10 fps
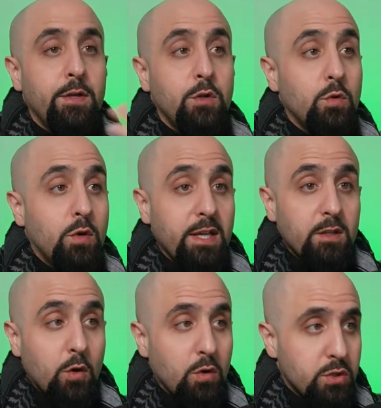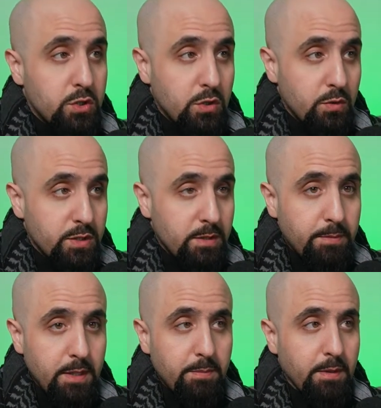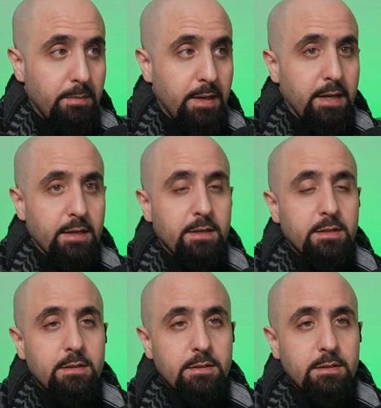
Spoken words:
You get God's chosen people back.